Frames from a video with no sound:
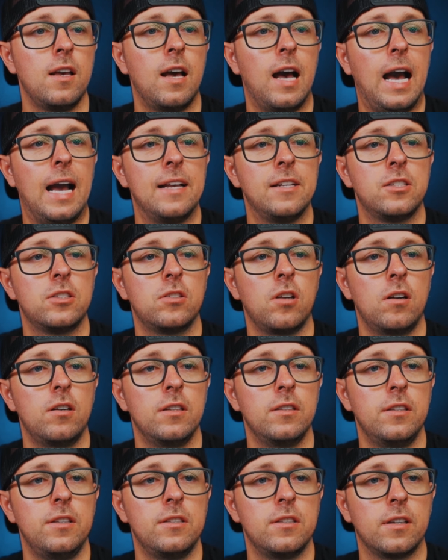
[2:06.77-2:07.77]
I started
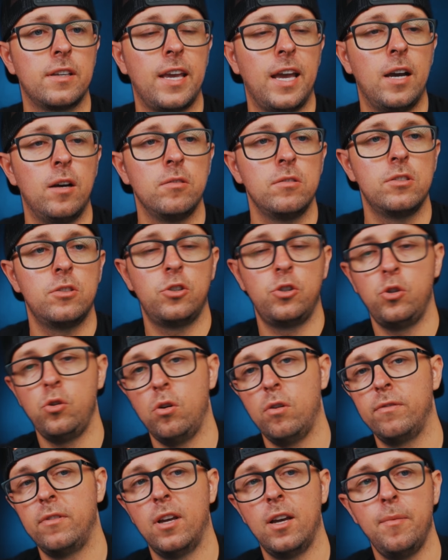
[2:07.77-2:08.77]
these accounts, 2
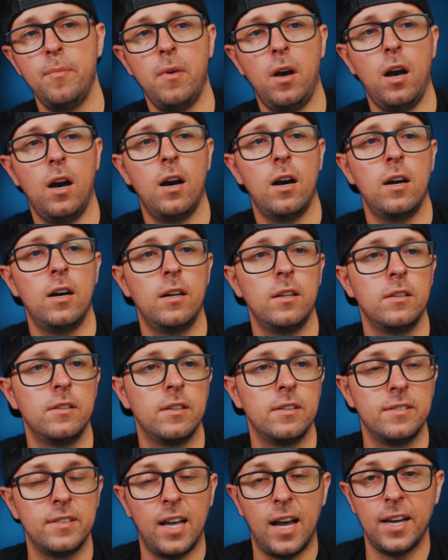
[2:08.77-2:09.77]
of them on the
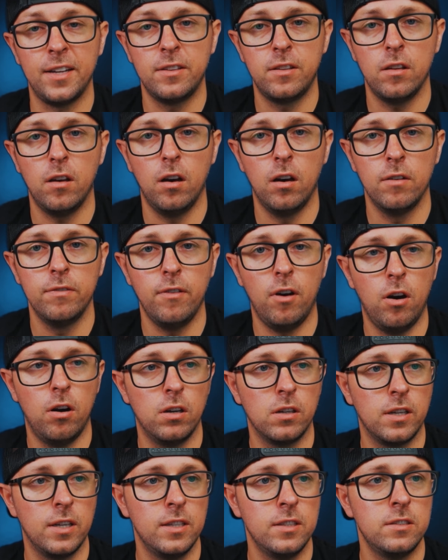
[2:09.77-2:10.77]
9th of
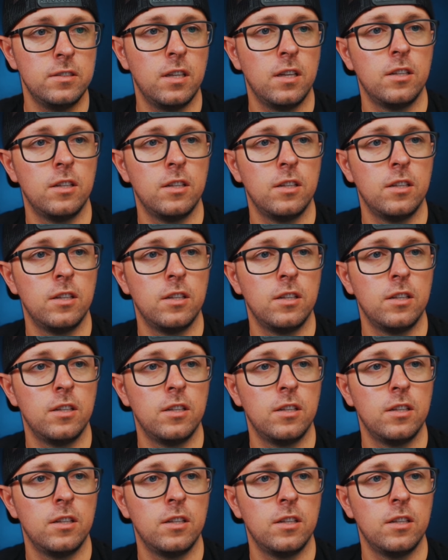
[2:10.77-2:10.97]
August.